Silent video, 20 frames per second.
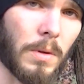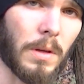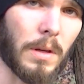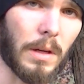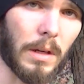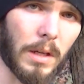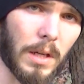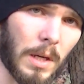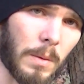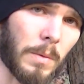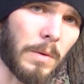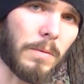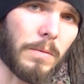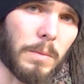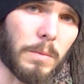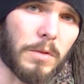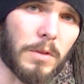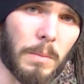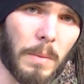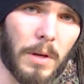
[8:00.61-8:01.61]
and coming
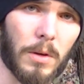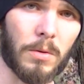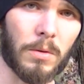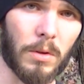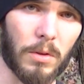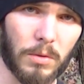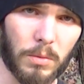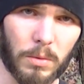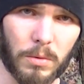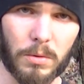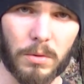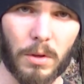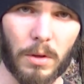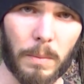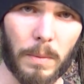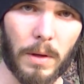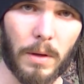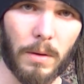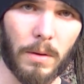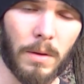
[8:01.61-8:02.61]
from somebody who knows what you're
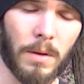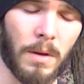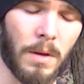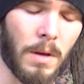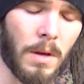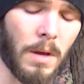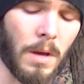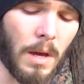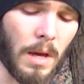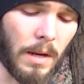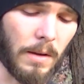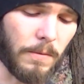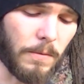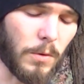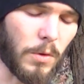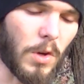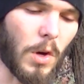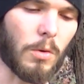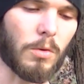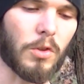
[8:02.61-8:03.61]
talking about. And if
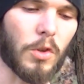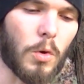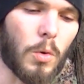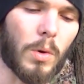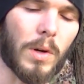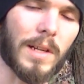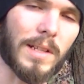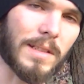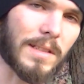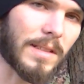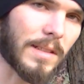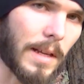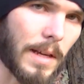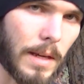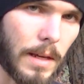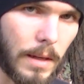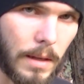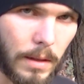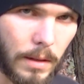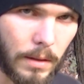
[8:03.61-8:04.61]
you go do what I
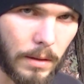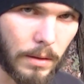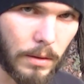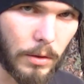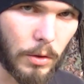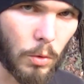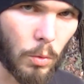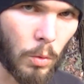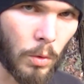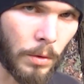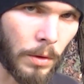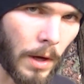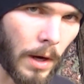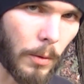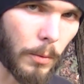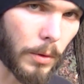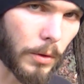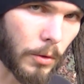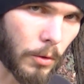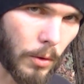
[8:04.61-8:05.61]
say, you will
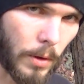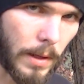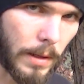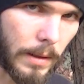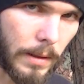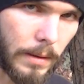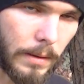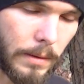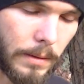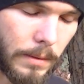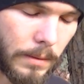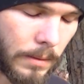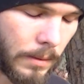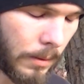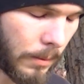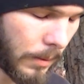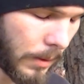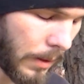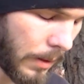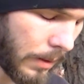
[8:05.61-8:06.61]
not regret it,
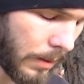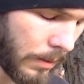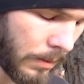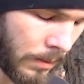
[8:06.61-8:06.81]
okay?